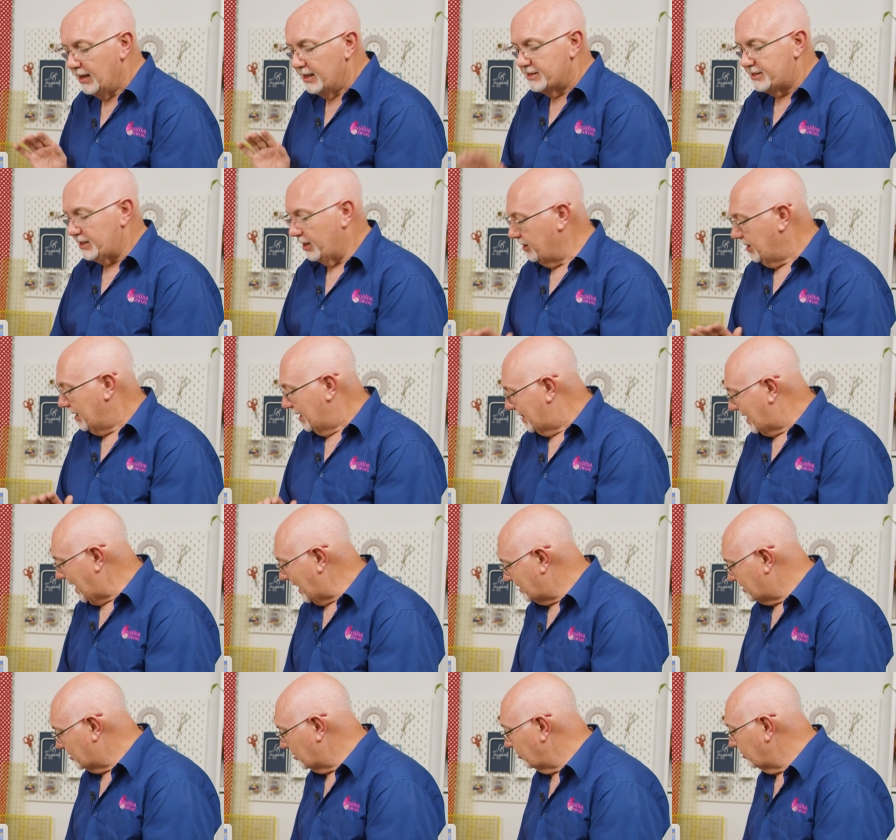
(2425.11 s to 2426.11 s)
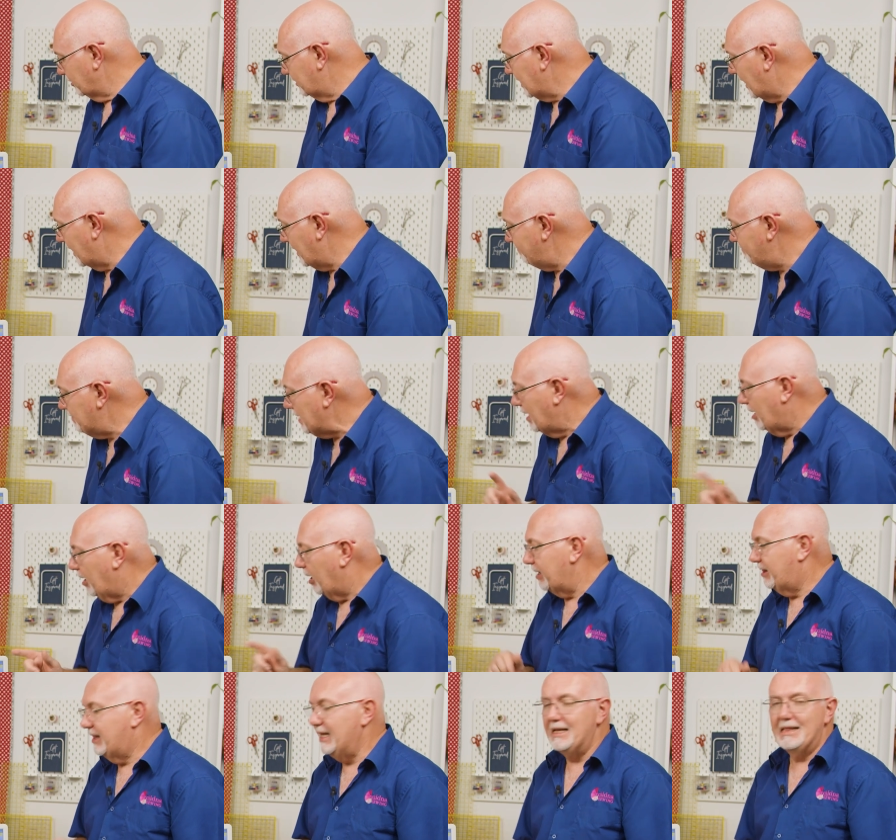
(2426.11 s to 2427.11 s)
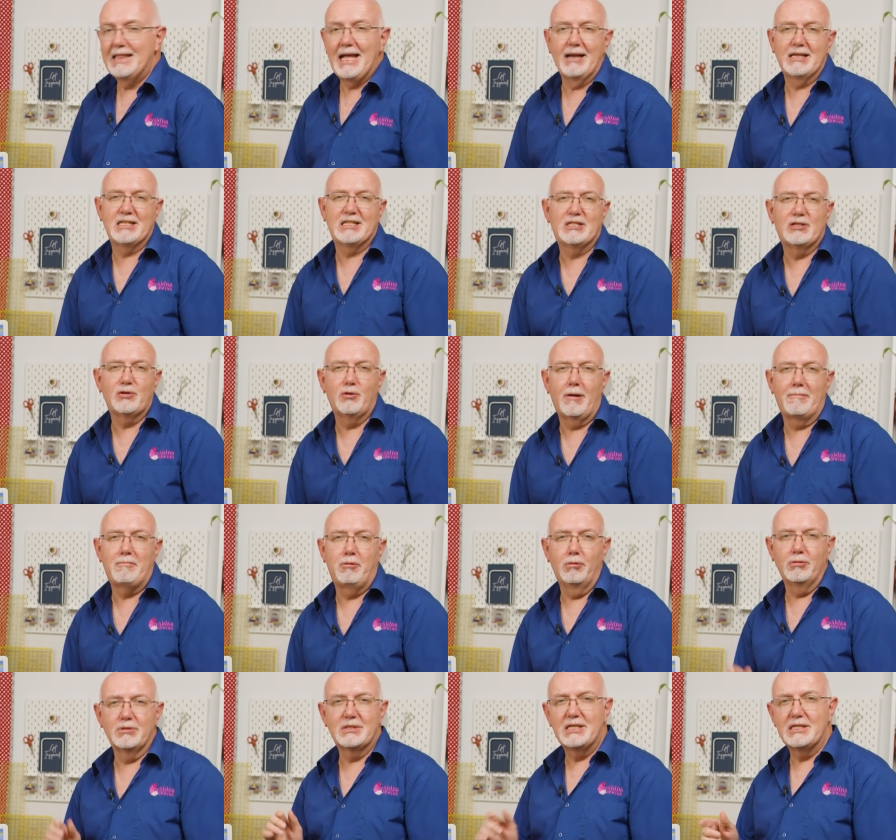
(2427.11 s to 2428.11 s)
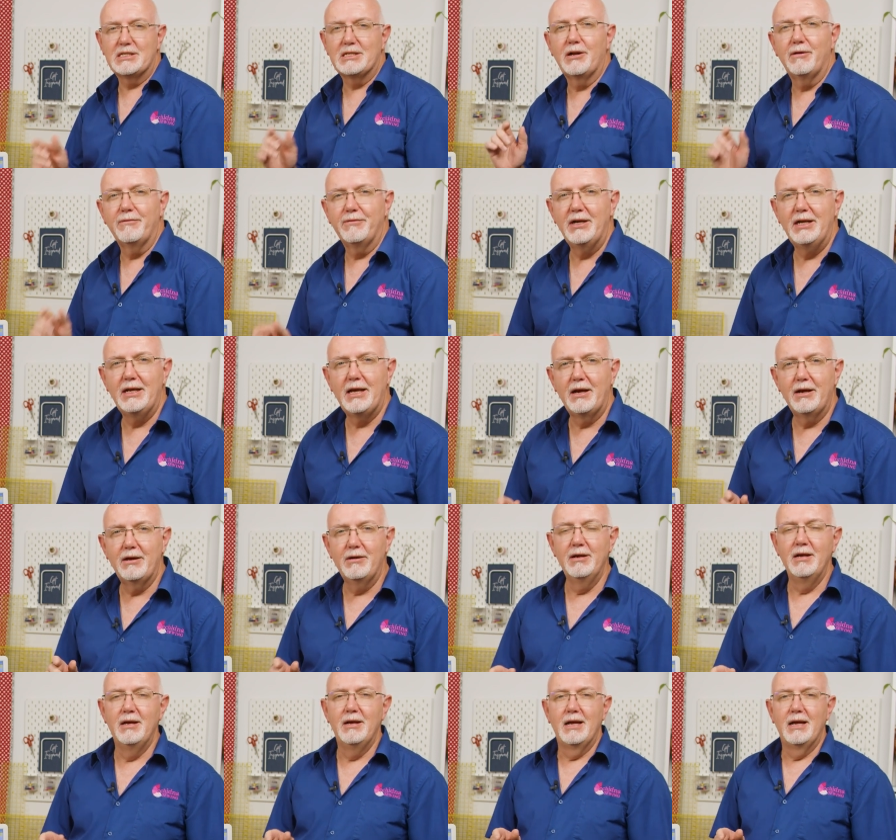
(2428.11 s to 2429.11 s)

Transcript: So that's all done. I think that sort of pulls this little video